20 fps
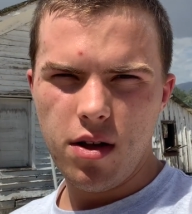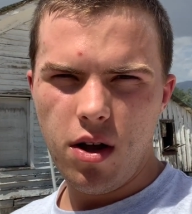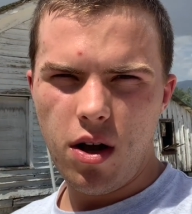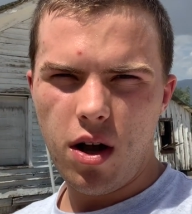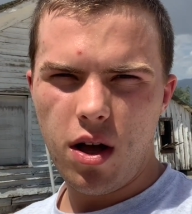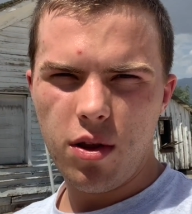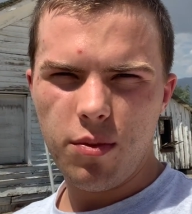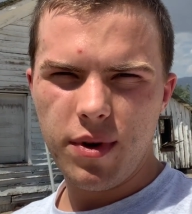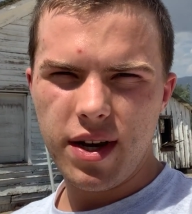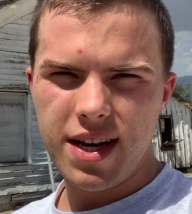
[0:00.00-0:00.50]

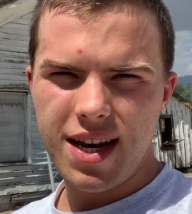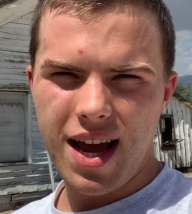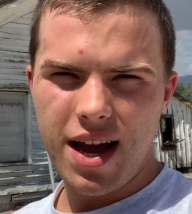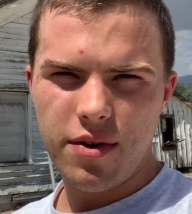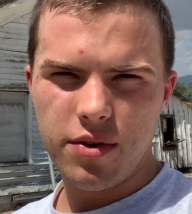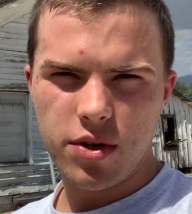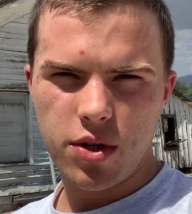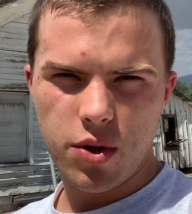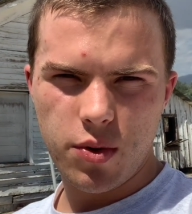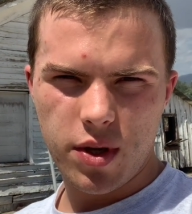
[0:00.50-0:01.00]
all the way
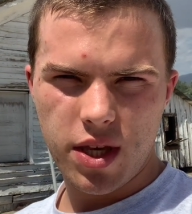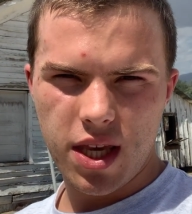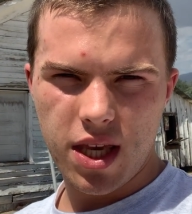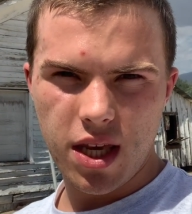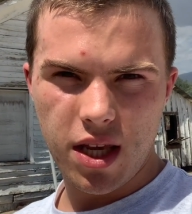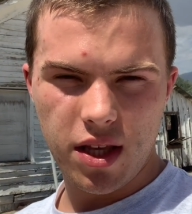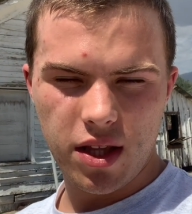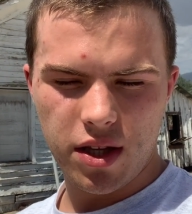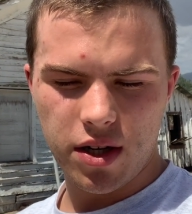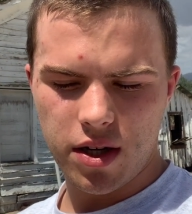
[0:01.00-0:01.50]
down to
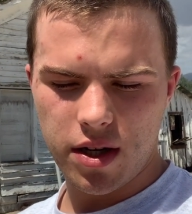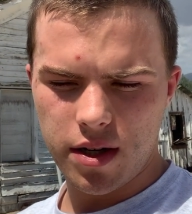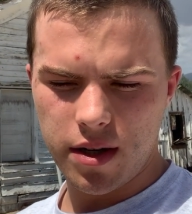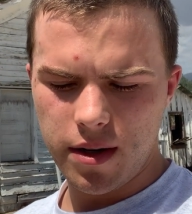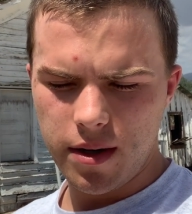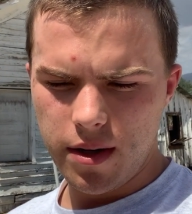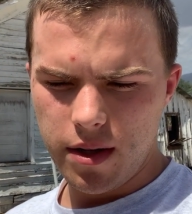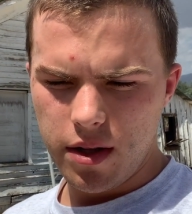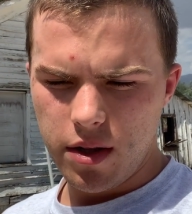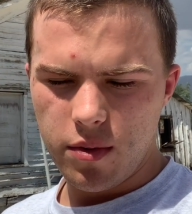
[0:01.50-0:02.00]
Keeler
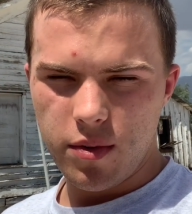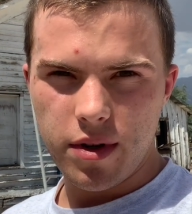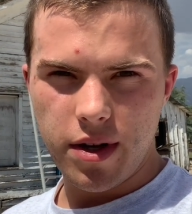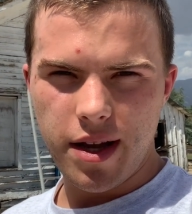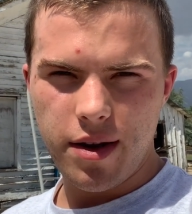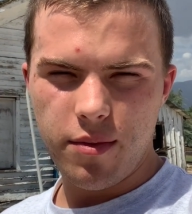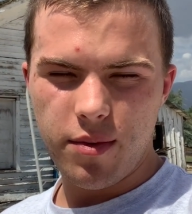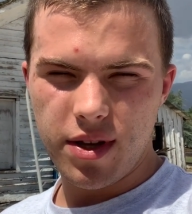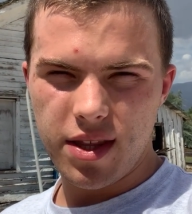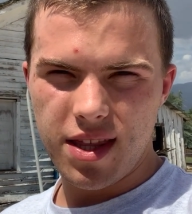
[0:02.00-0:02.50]

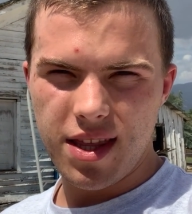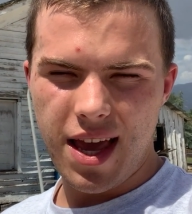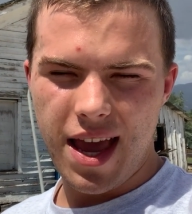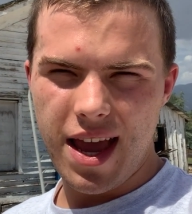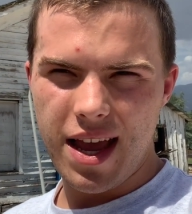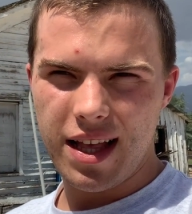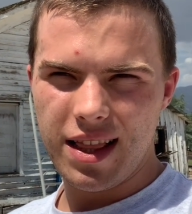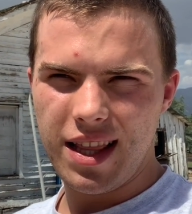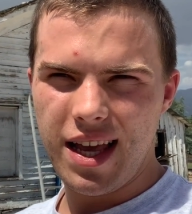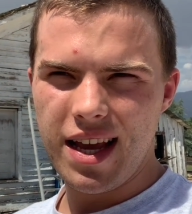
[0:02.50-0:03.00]
with
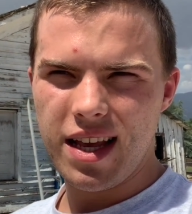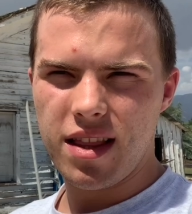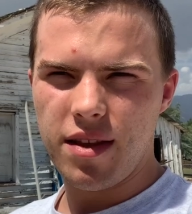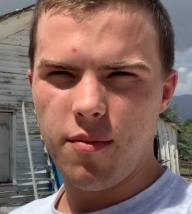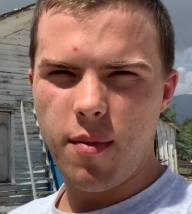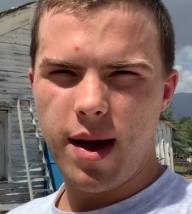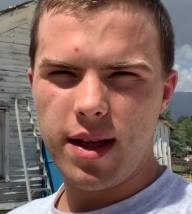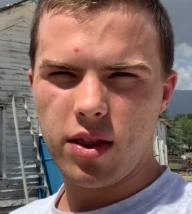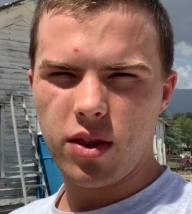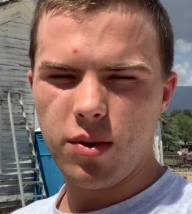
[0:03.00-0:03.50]
a length of
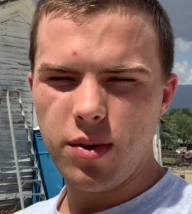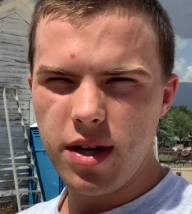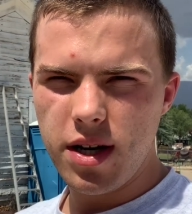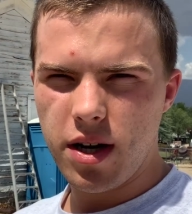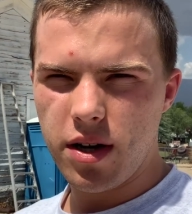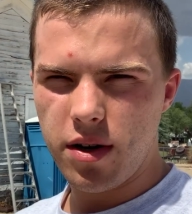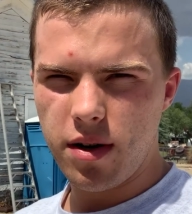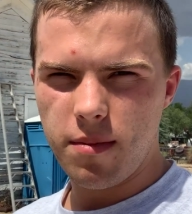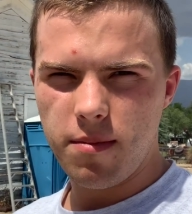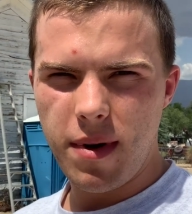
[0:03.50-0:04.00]
about
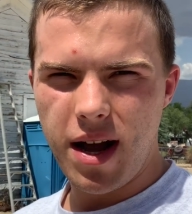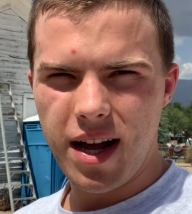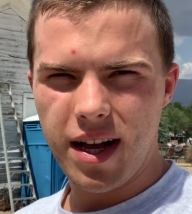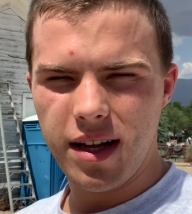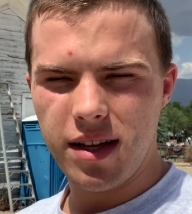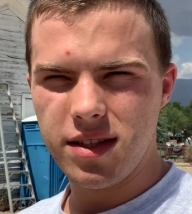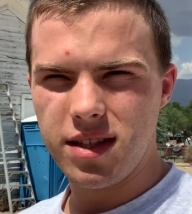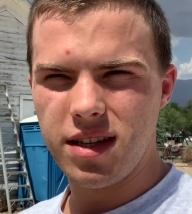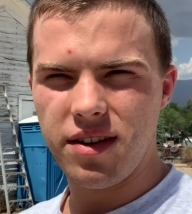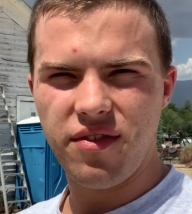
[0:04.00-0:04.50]
300
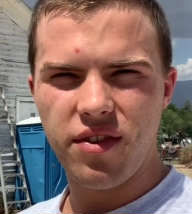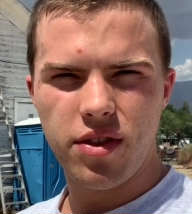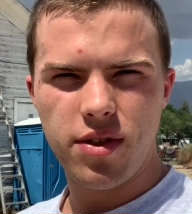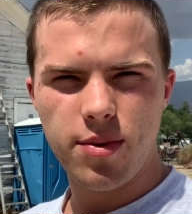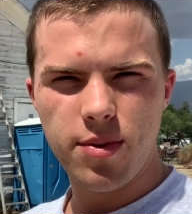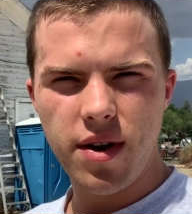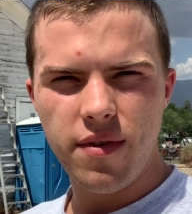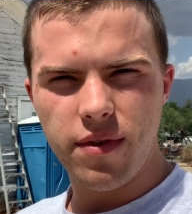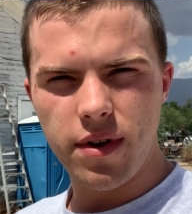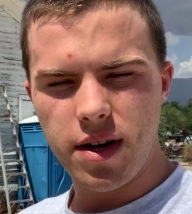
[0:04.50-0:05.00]
miles of a
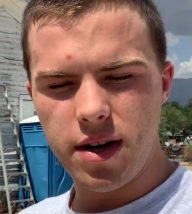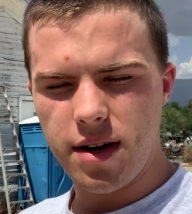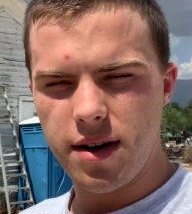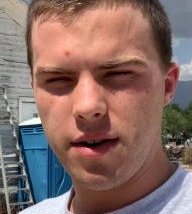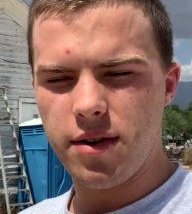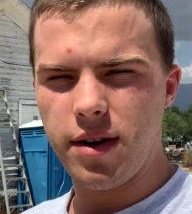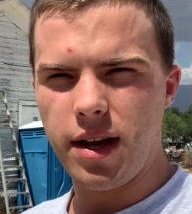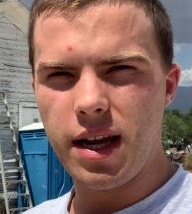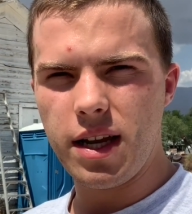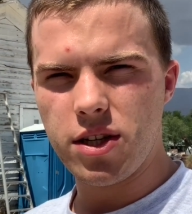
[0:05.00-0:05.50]
3-foot
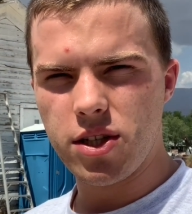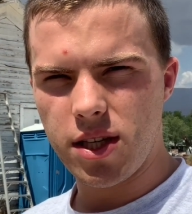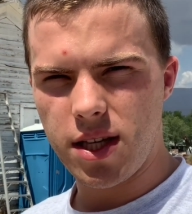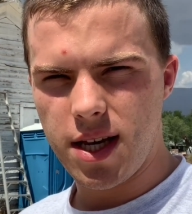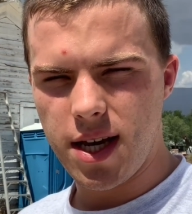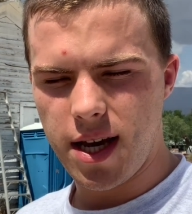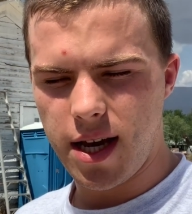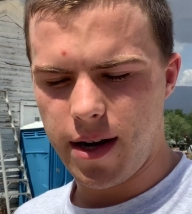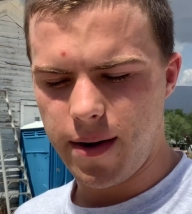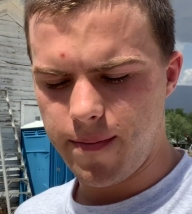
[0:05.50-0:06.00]
narrow gauge
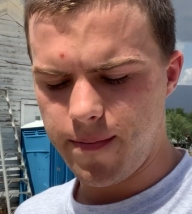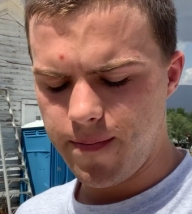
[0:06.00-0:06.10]
line.